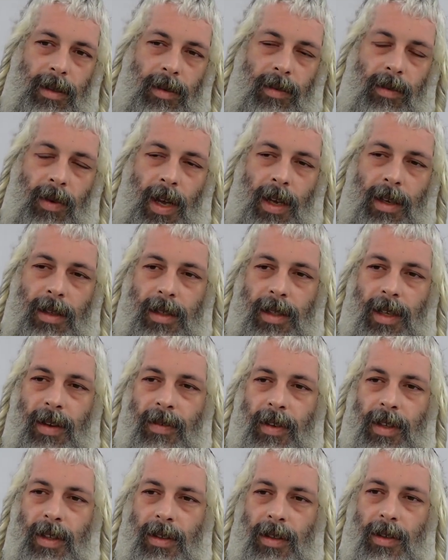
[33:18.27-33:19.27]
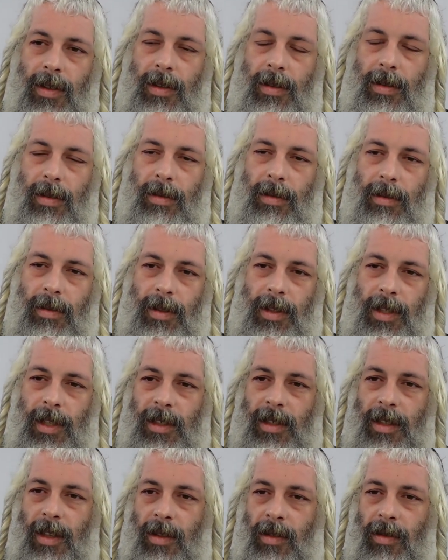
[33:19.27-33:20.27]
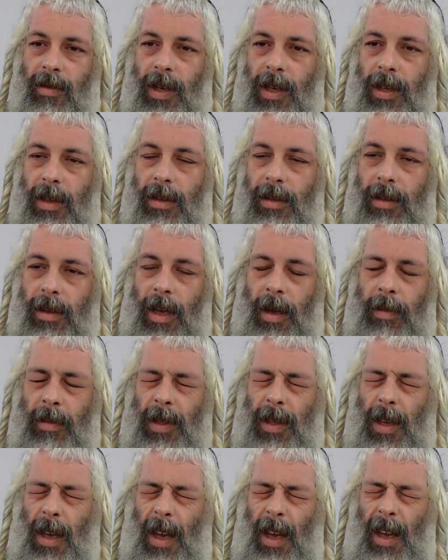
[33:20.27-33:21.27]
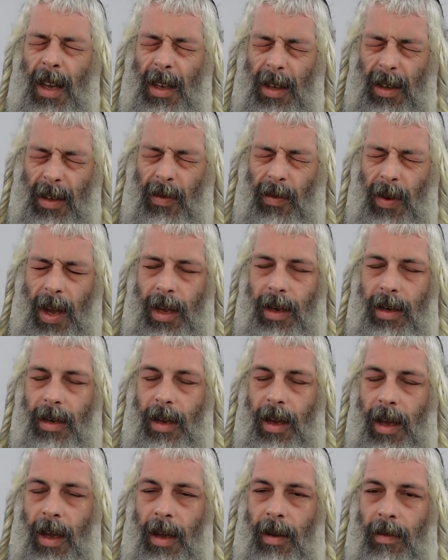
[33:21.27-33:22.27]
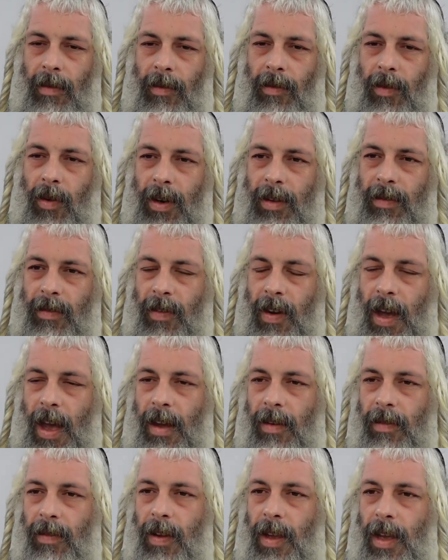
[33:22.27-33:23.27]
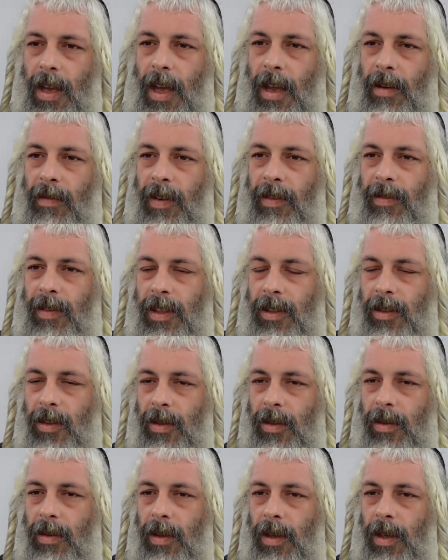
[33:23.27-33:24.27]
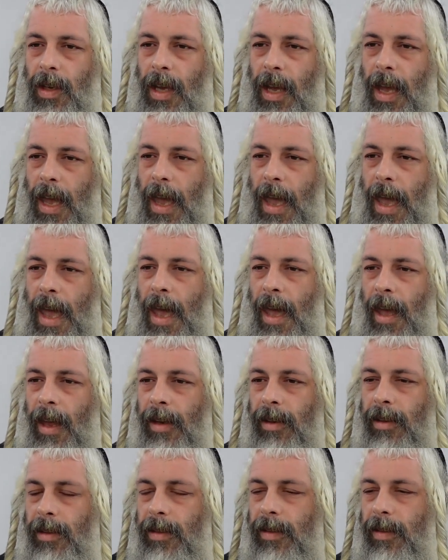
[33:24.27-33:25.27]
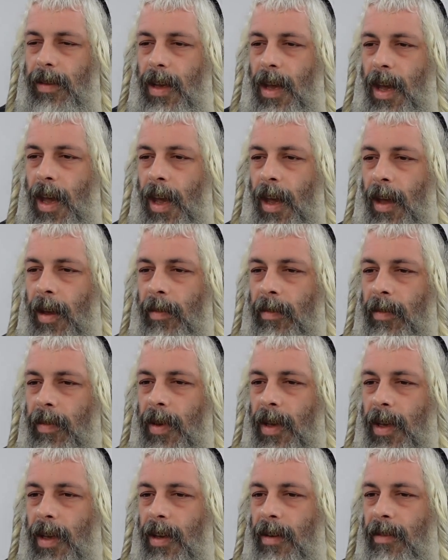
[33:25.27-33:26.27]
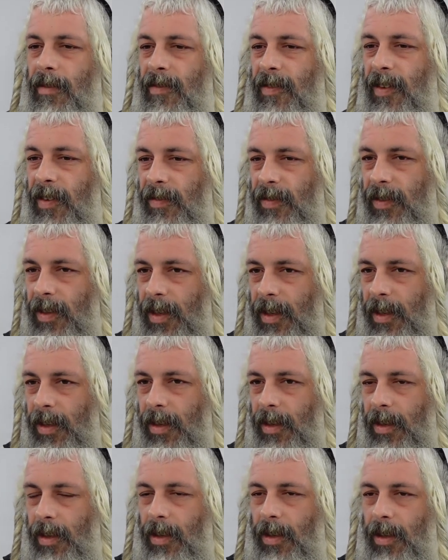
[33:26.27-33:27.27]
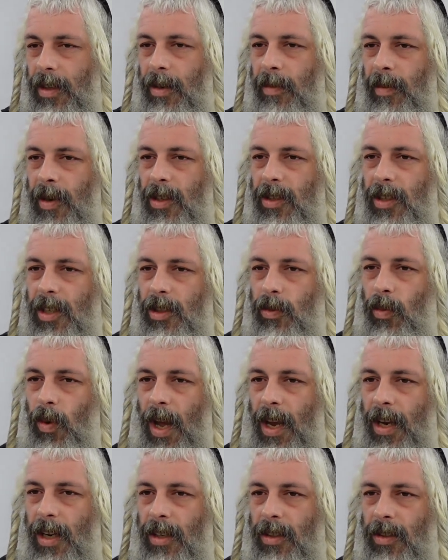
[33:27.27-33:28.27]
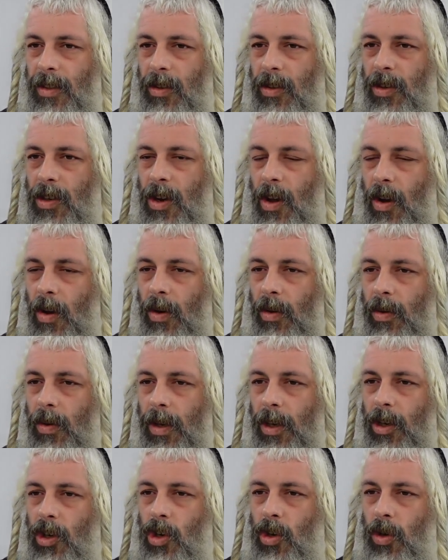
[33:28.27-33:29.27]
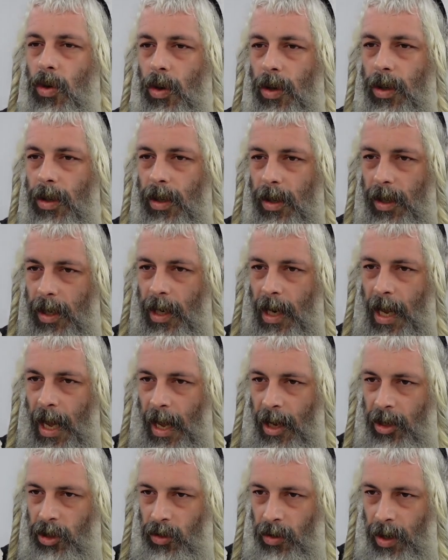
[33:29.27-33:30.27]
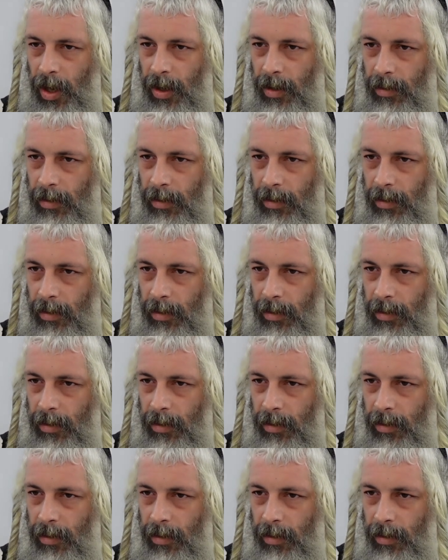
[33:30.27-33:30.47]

Right? 72, 63. Right? 45 and 52. And 50, the Gemara says, why is there no Nun in Ashrei?